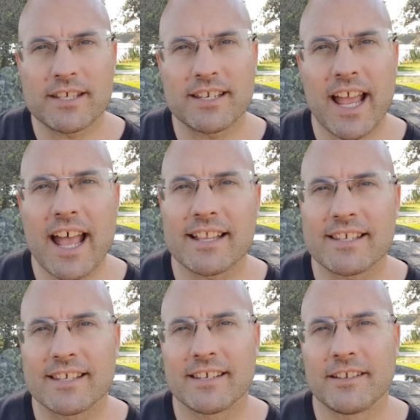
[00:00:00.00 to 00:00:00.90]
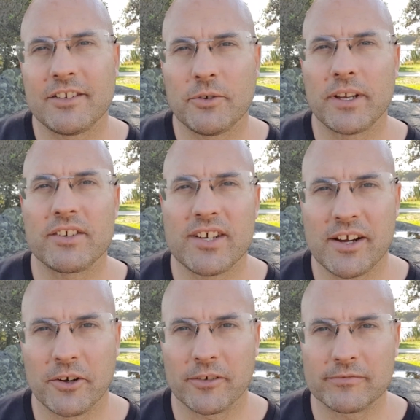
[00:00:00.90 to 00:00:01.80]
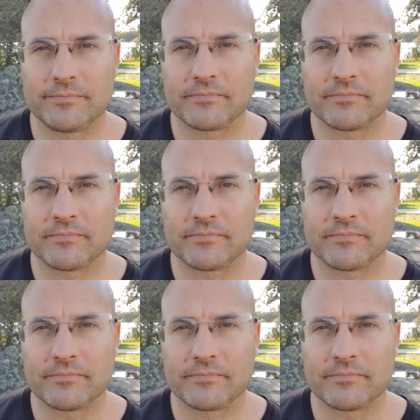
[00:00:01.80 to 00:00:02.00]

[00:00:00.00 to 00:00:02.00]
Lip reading: starts doing Qigong,